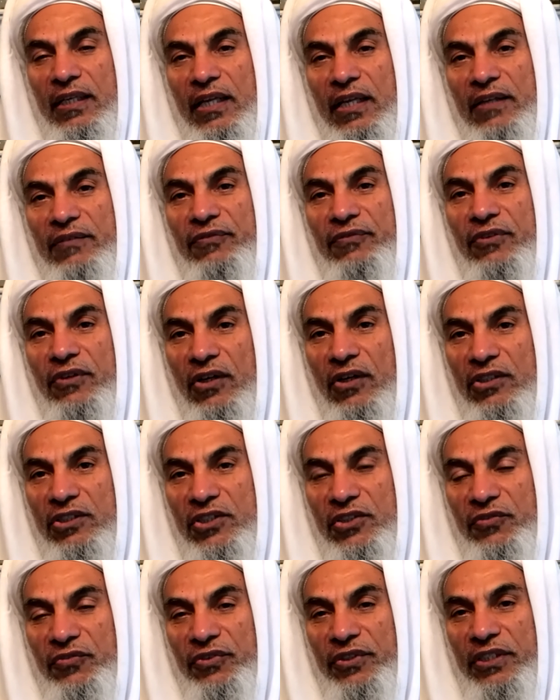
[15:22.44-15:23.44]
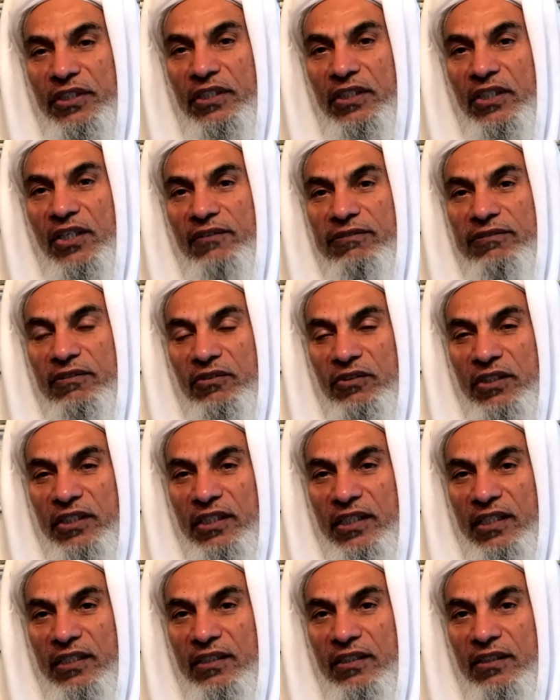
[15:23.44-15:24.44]
a philosophy of
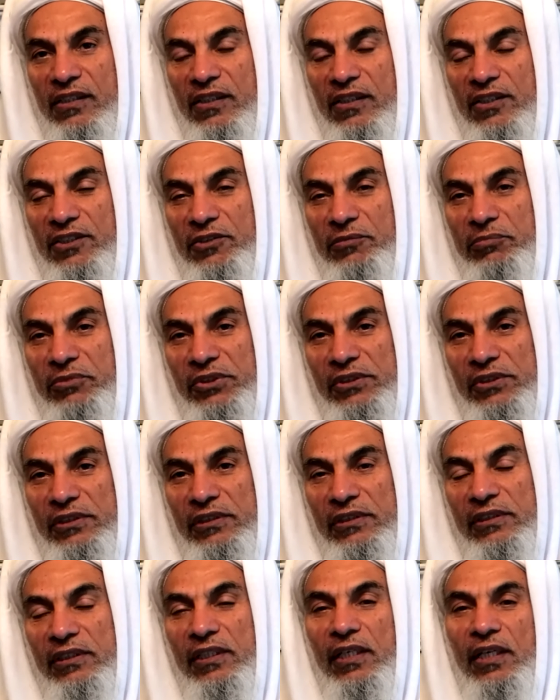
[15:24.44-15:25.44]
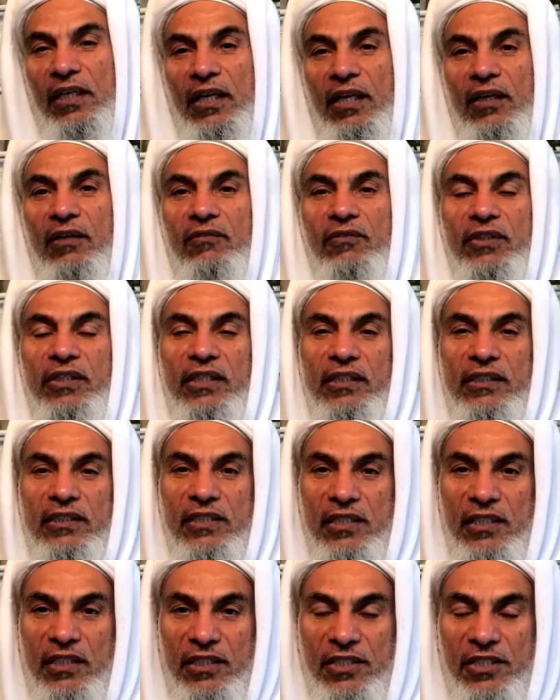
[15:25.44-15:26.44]
looking at the cosmos. We are
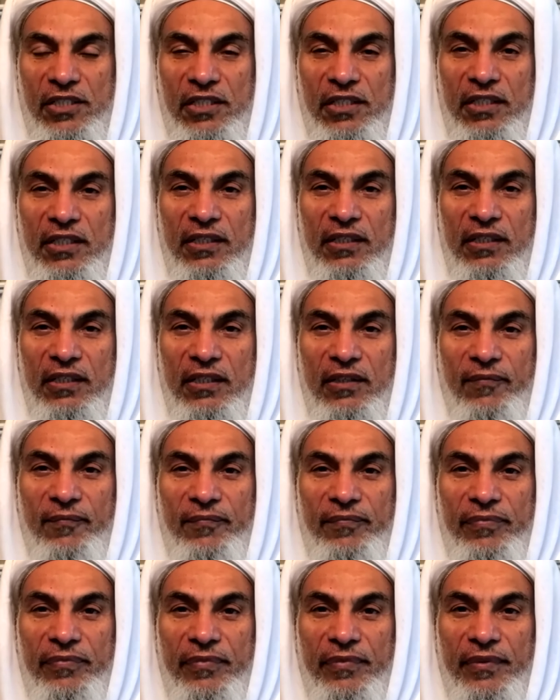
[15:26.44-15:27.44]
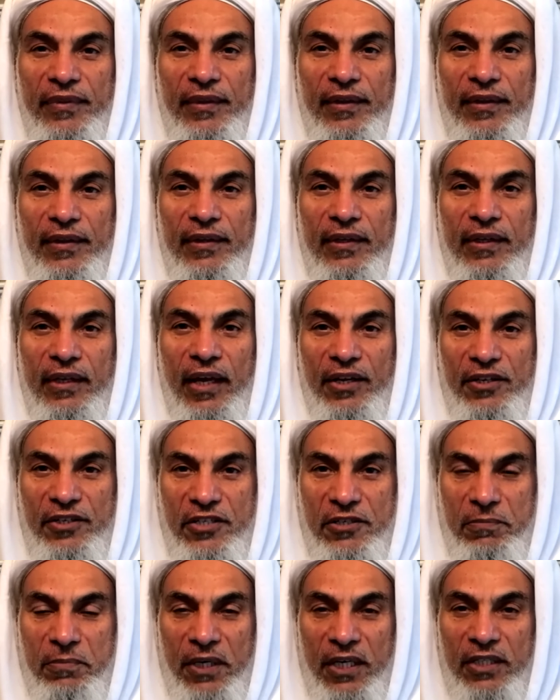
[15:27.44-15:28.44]
teaching
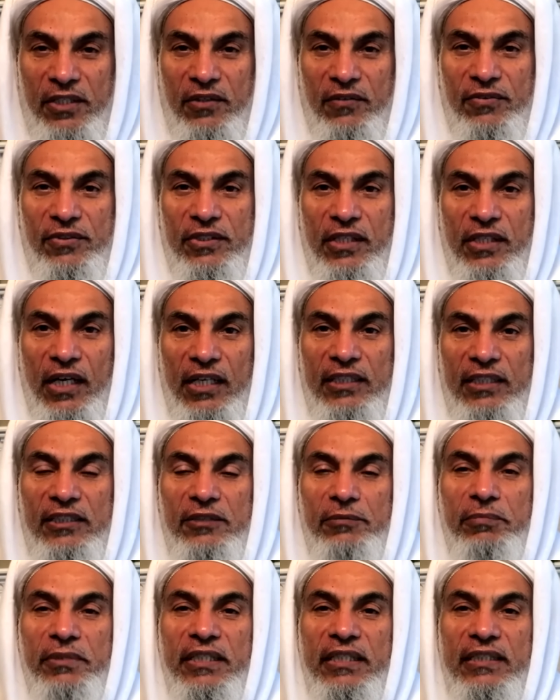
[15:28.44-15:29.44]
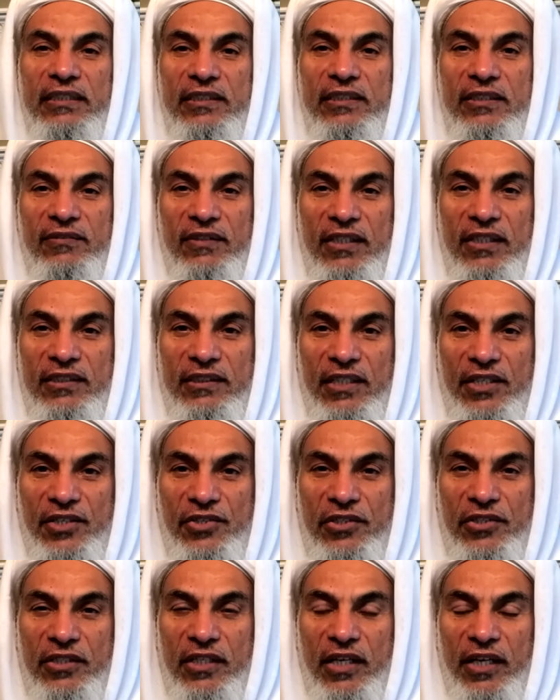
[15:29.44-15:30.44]
enterprise of science being a
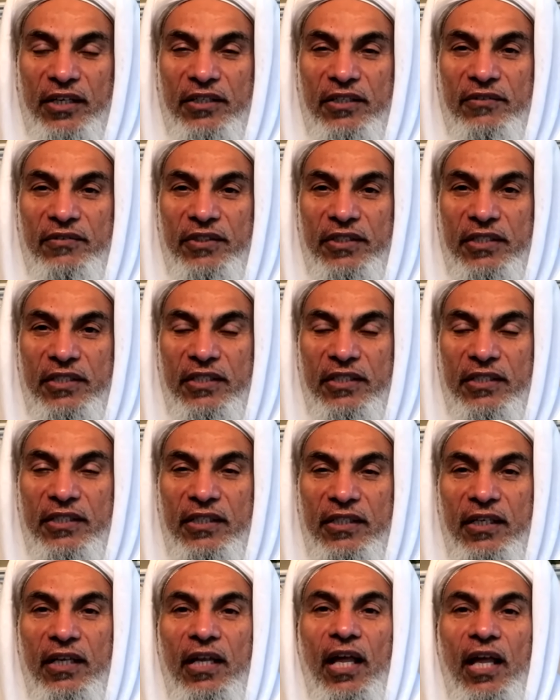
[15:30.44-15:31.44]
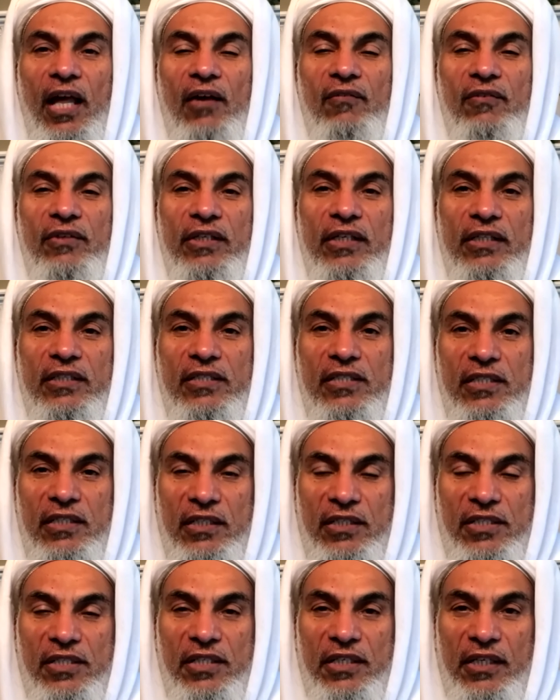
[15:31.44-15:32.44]
civilizational activity. We are
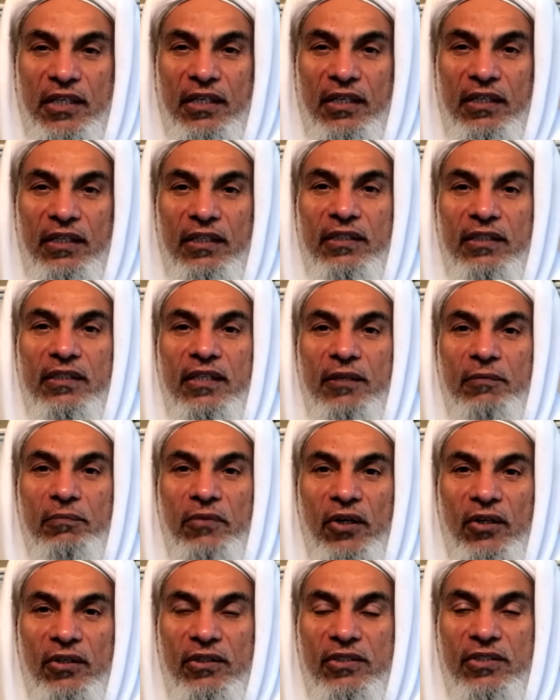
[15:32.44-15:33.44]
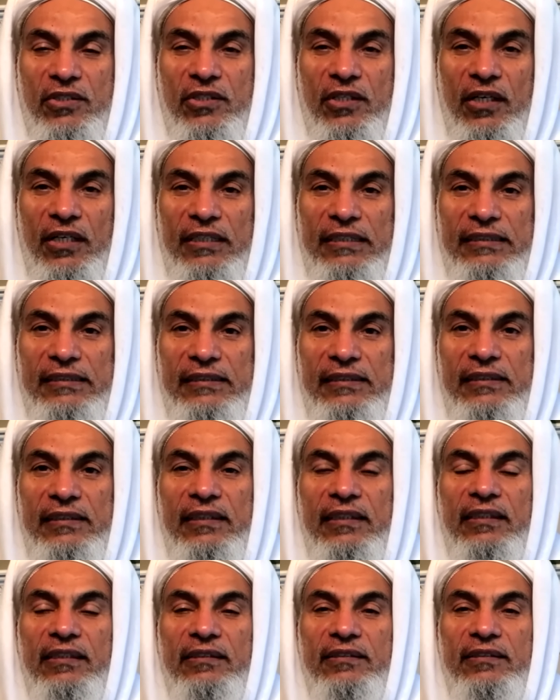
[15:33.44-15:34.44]
teaching that modern science
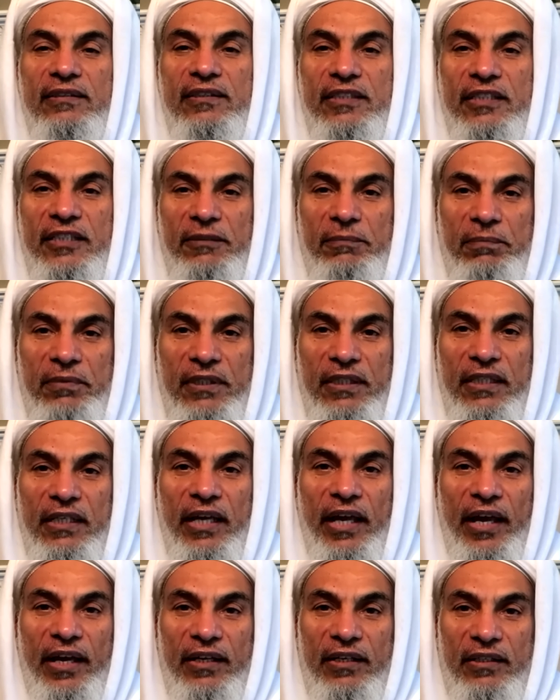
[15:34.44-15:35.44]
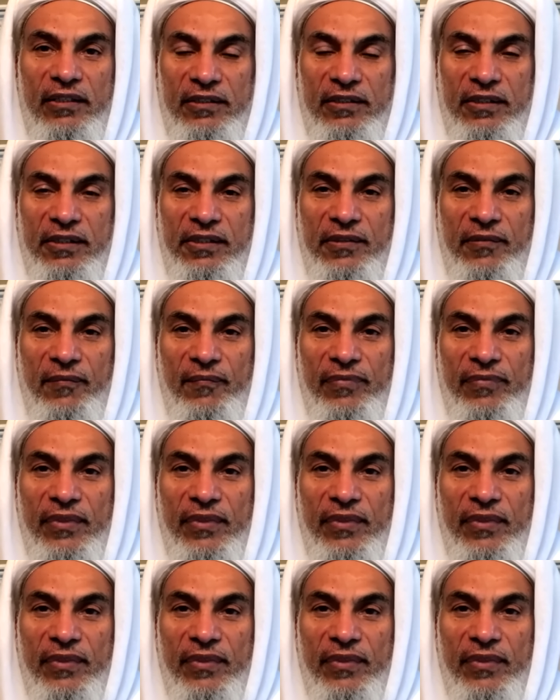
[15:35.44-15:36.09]
is deeply anchored